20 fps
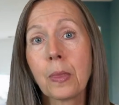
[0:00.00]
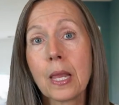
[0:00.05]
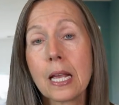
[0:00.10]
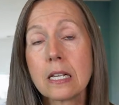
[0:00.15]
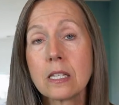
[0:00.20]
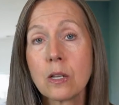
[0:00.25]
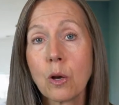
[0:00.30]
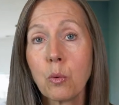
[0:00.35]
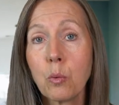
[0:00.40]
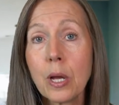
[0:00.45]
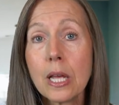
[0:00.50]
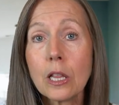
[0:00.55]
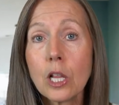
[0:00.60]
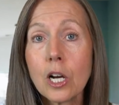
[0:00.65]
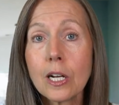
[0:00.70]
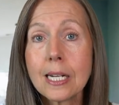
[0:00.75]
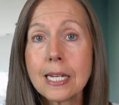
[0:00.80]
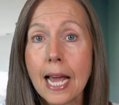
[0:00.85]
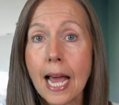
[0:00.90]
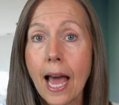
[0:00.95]
So we
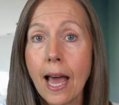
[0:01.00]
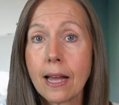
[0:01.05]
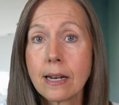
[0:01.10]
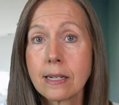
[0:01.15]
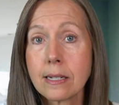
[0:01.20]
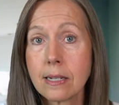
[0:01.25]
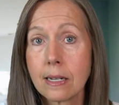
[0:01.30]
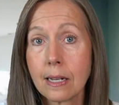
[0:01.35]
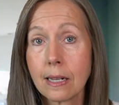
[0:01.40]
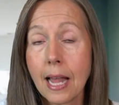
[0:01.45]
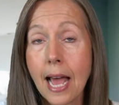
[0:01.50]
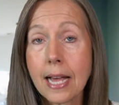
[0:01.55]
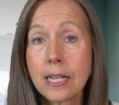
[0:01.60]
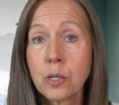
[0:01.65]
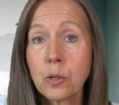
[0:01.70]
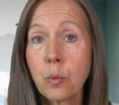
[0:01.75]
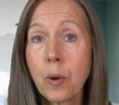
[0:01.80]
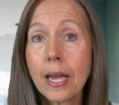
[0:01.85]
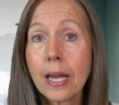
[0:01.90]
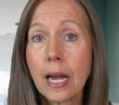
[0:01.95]
looked at,
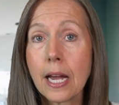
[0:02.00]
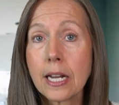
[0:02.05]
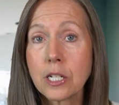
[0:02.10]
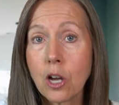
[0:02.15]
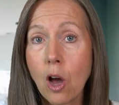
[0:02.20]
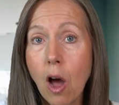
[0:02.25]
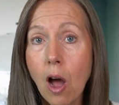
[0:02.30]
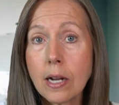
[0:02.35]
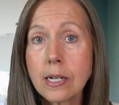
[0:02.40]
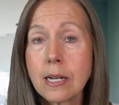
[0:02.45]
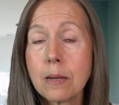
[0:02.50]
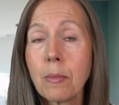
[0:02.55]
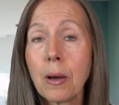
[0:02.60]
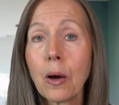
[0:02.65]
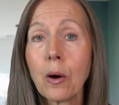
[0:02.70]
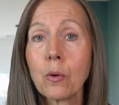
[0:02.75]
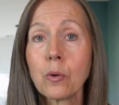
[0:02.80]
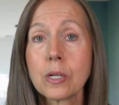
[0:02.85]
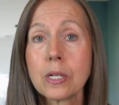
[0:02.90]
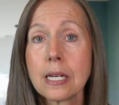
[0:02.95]
last week I talked
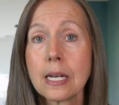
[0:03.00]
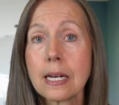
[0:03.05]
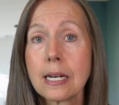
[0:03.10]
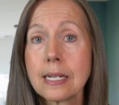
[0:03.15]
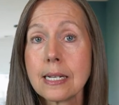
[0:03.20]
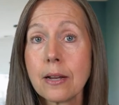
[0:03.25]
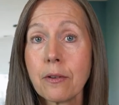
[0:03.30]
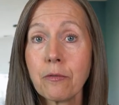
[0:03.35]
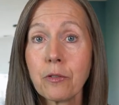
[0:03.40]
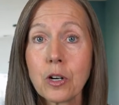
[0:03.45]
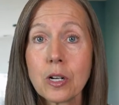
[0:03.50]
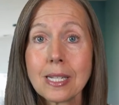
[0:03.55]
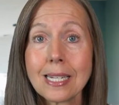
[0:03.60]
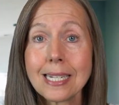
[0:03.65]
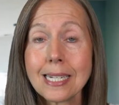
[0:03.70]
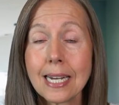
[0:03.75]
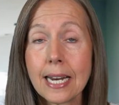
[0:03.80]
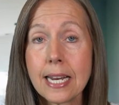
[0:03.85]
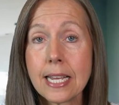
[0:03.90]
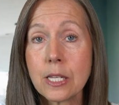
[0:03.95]
about different
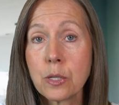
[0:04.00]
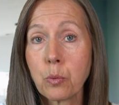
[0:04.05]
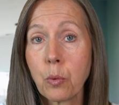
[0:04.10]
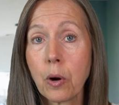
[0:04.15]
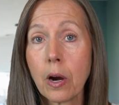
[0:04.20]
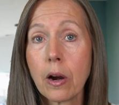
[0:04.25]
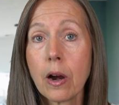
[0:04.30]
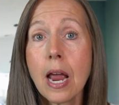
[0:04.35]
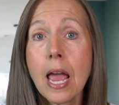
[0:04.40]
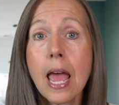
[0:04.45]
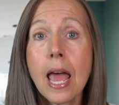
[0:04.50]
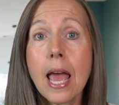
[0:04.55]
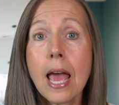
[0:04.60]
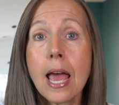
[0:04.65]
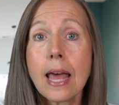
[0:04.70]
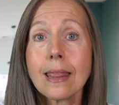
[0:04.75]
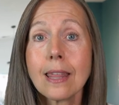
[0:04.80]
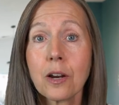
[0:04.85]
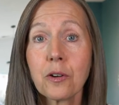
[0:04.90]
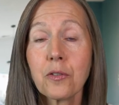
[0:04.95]
studies where
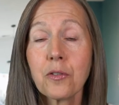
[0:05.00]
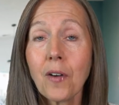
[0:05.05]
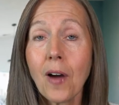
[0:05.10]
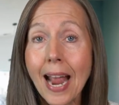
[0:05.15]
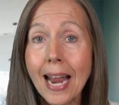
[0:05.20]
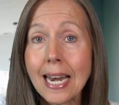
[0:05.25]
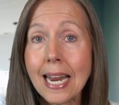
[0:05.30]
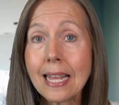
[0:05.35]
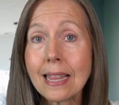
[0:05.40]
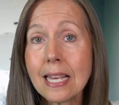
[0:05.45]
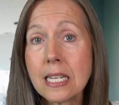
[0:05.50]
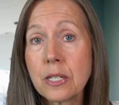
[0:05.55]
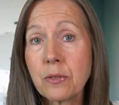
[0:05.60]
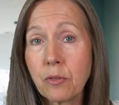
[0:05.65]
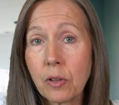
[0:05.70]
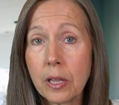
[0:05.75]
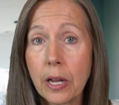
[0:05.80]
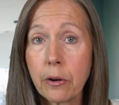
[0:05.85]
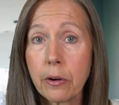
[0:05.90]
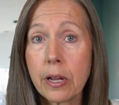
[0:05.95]
they're finding these
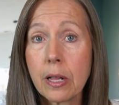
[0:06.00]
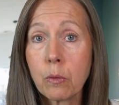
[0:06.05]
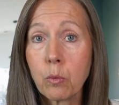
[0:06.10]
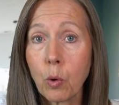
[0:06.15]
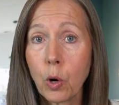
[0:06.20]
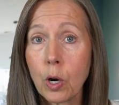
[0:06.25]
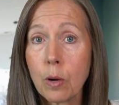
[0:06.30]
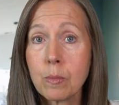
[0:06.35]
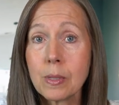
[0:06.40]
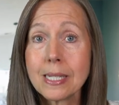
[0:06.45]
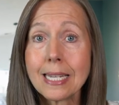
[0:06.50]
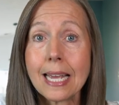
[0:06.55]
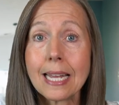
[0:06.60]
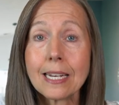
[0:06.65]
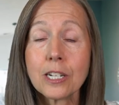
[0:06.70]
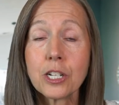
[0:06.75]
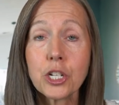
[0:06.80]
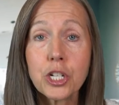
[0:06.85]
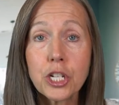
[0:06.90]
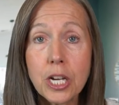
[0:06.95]
filarial worms
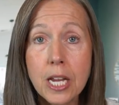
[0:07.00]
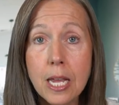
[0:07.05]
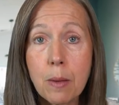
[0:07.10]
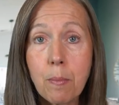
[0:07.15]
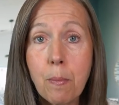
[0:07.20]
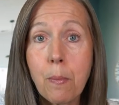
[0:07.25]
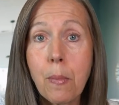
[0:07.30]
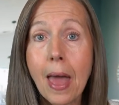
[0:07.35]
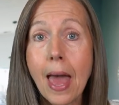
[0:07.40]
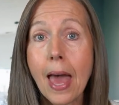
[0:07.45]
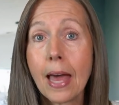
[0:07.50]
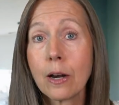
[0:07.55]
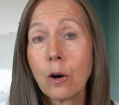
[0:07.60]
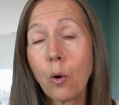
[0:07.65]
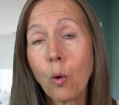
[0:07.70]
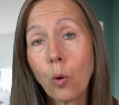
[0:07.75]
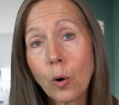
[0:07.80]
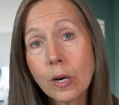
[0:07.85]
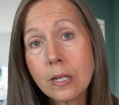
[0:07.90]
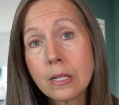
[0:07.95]
in sheep and
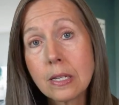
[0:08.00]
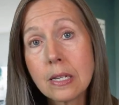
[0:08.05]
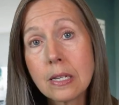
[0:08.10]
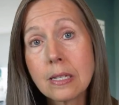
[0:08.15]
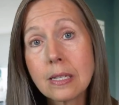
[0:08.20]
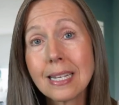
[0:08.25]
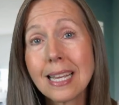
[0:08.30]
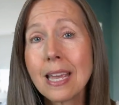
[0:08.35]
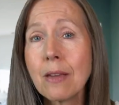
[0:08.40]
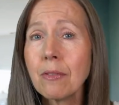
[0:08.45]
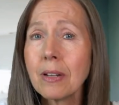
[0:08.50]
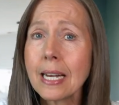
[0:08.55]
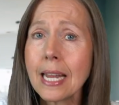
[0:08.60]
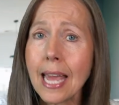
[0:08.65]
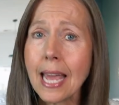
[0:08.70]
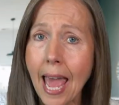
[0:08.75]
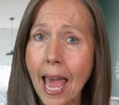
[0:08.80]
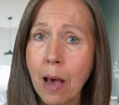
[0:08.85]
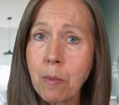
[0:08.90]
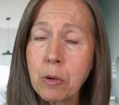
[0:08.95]
horses, even
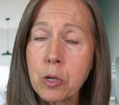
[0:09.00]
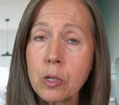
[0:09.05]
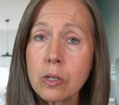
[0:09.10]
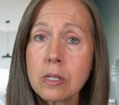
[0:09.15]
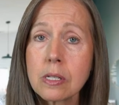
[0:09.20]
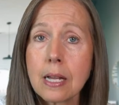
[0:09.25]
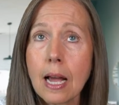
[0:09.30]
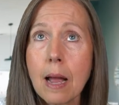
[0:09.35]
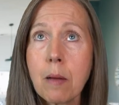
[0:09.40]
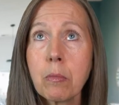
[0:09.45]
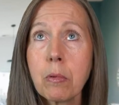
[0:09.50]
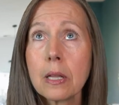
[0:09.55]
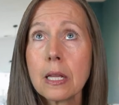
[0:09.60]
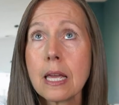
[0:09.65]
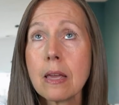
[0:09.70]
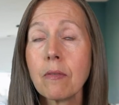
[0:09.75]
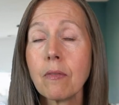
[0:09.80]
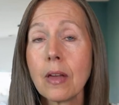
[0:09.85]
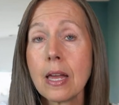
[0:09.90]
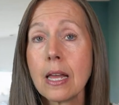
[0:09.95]
camels, I
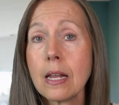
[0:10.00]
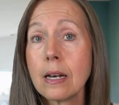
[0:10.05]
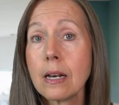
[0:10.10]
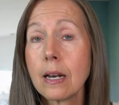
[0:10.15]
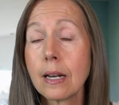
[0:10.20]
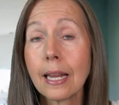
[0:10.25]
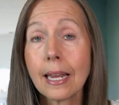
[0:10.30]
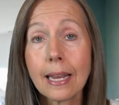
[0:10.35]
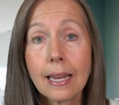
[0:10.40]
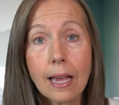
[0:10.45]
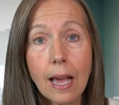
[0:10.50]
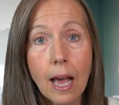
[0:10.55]
believe in